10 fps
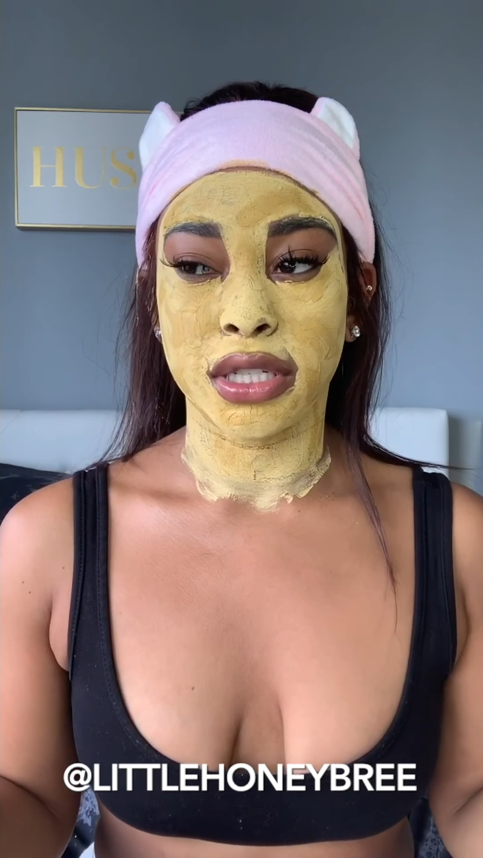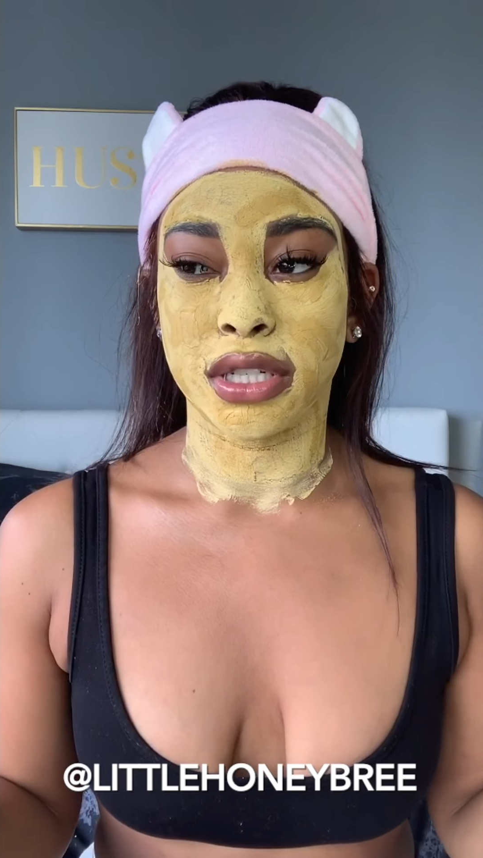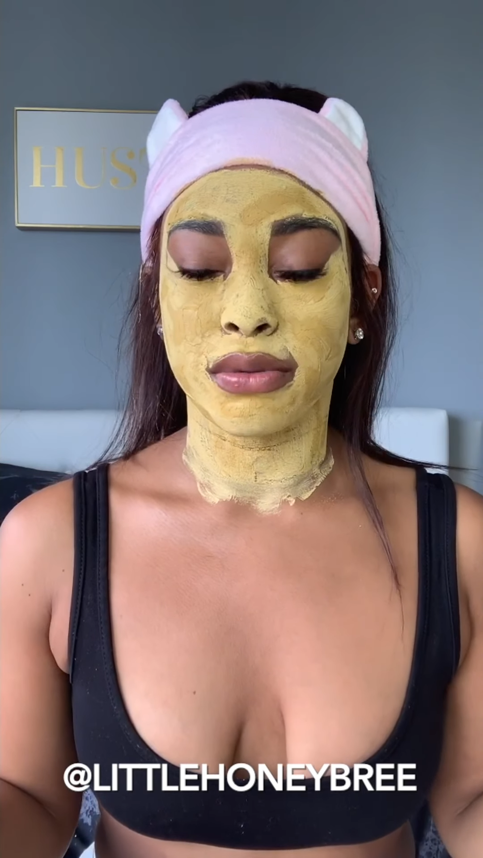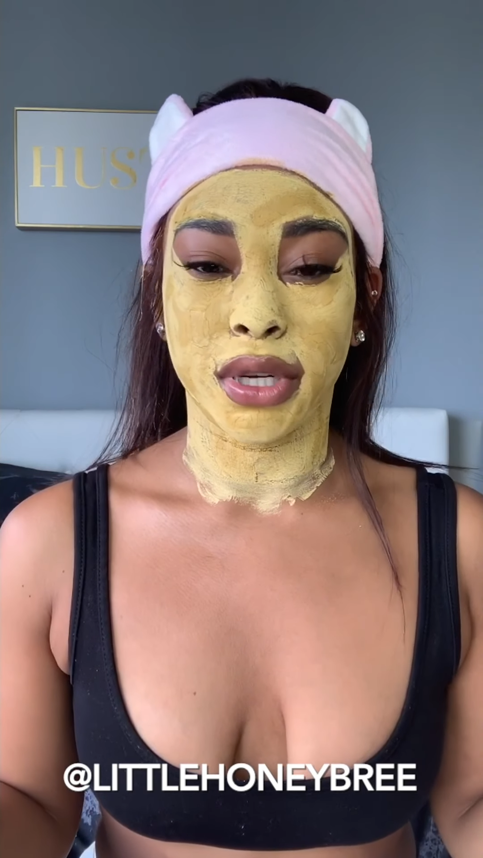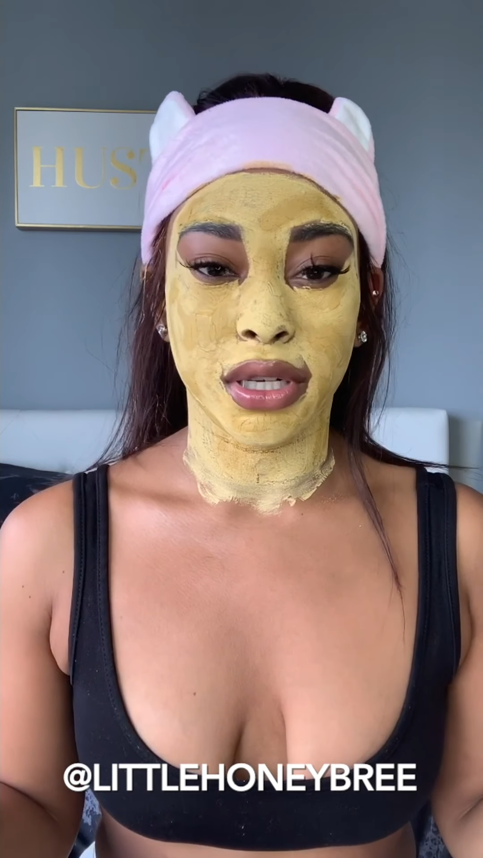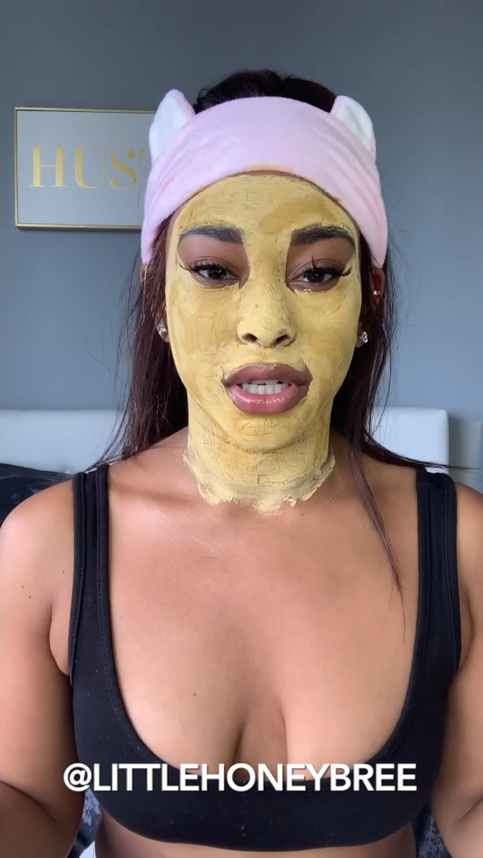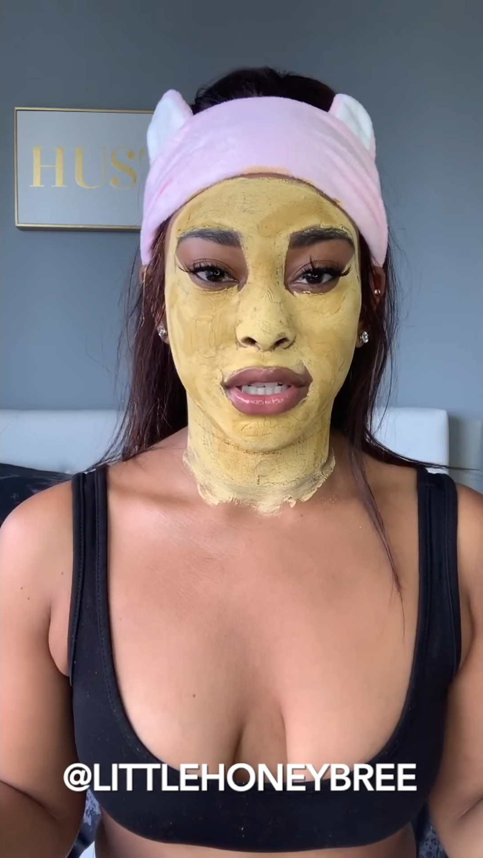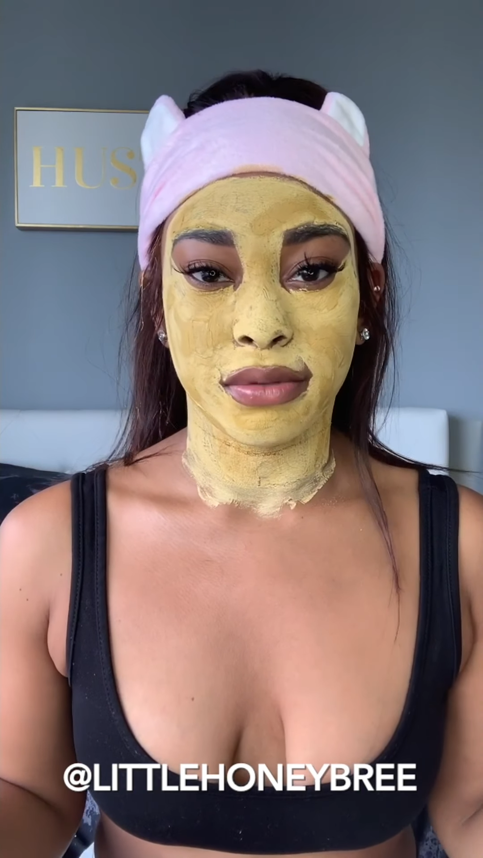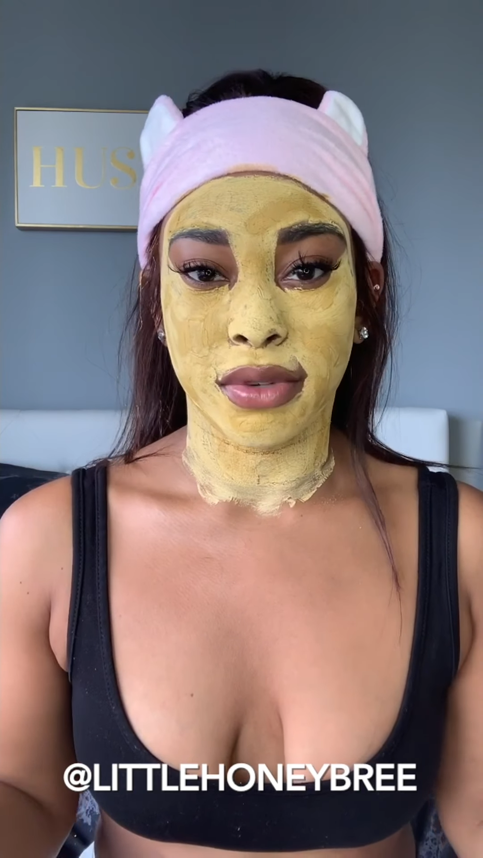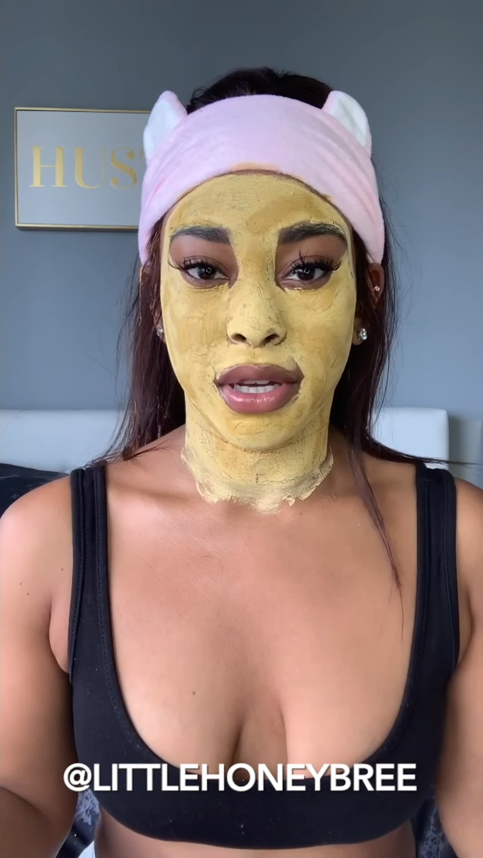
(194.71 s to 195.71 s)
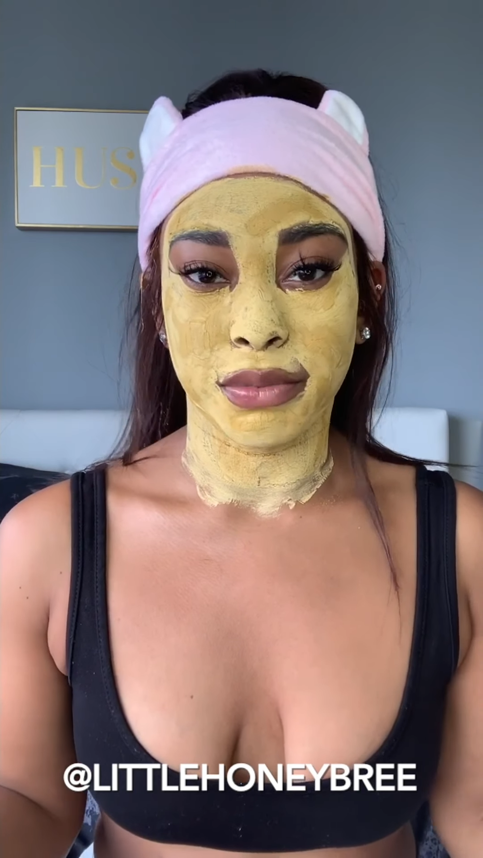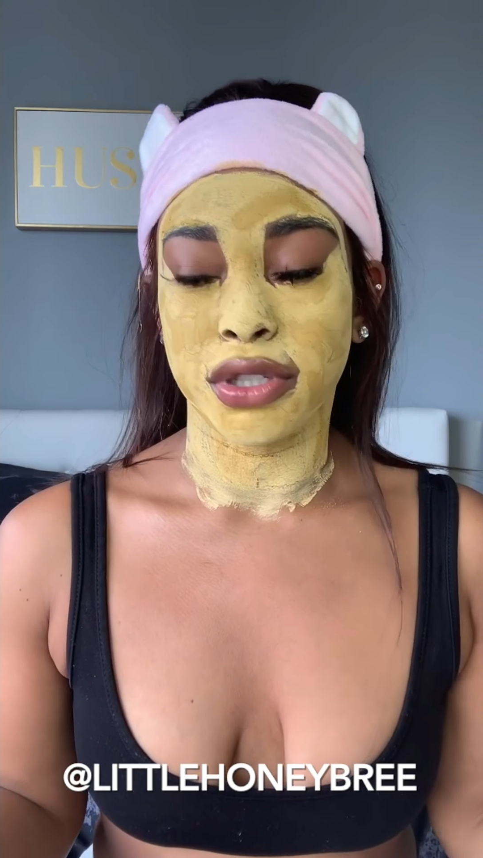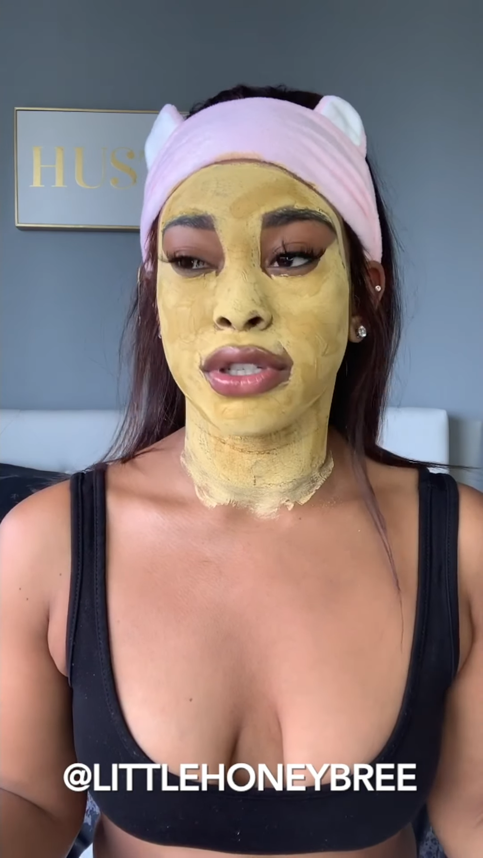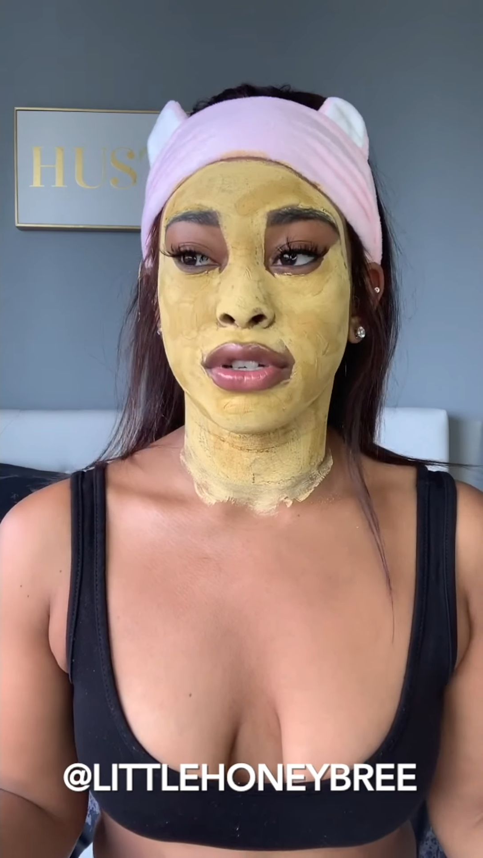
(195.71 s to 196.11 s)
It's just what I'm used